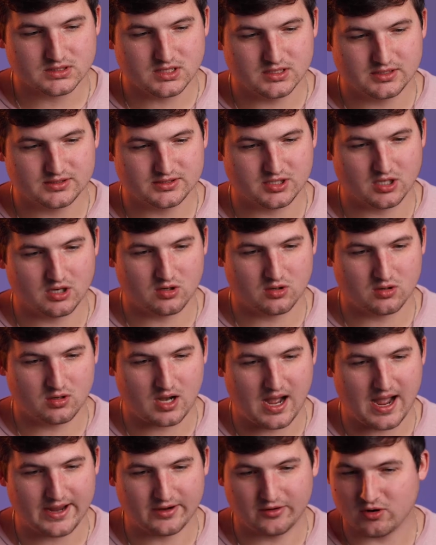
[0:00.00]
So
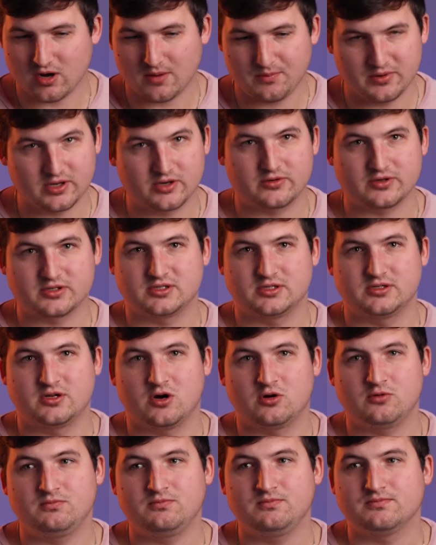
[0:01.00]
I grew up in a Christian
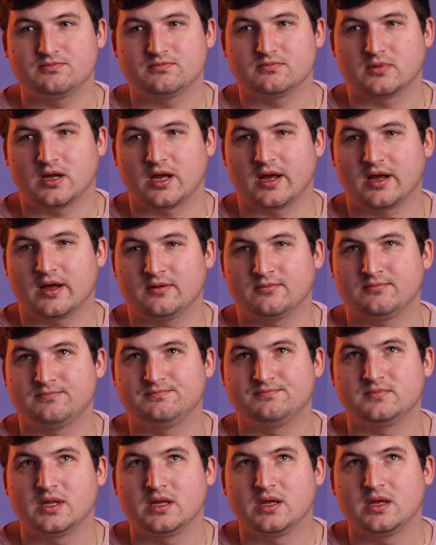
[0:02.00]
home.
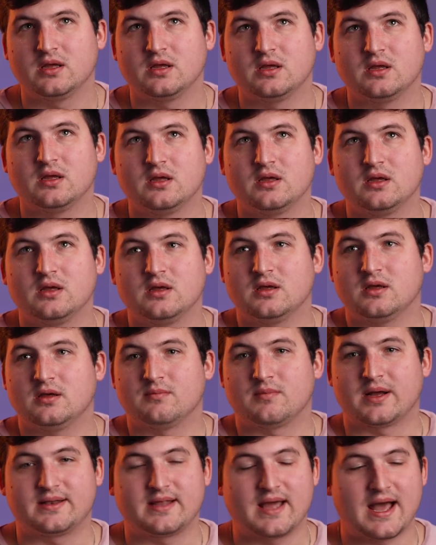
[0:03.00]

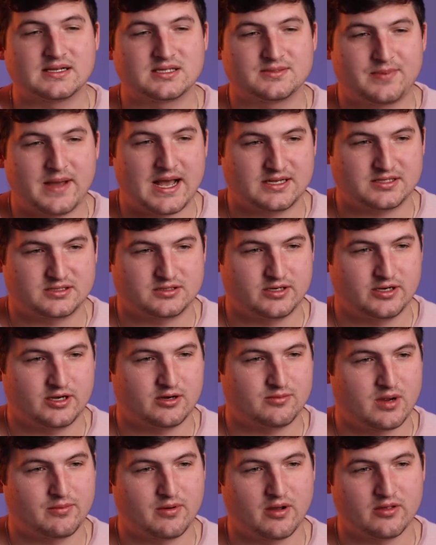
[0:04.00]
My dad's a pastor here.
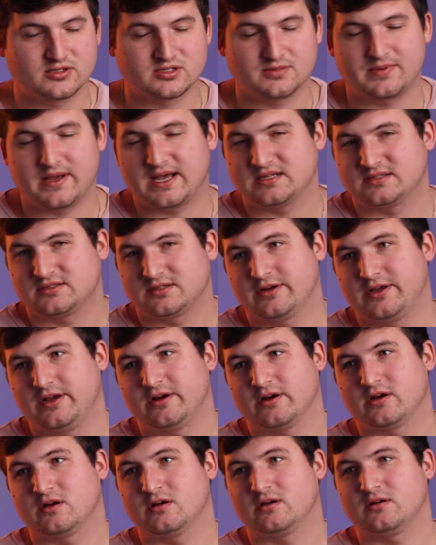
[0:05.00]
My brother's a pastor
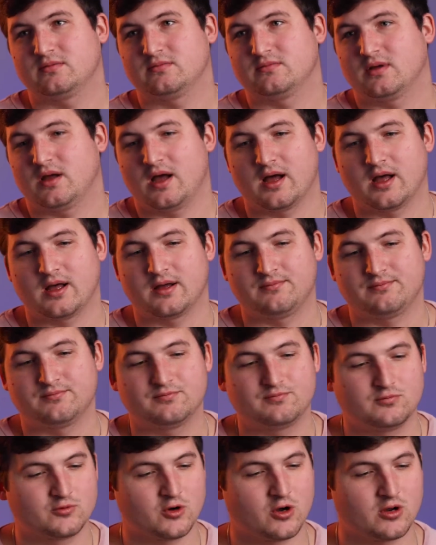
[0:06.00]
here.
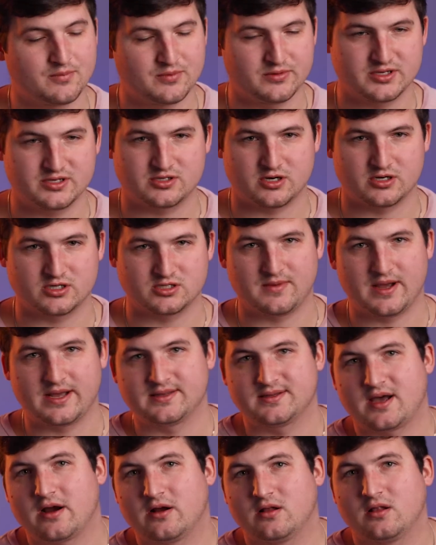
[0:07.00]
Grown up in this church my
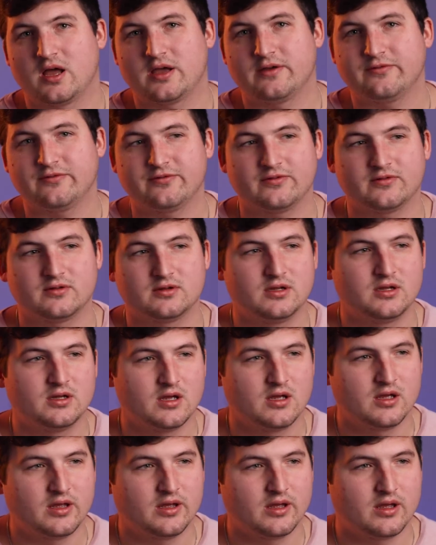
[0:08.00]
entire life.
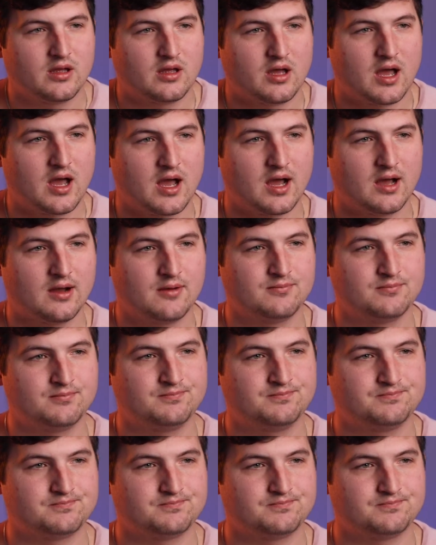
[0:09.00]
I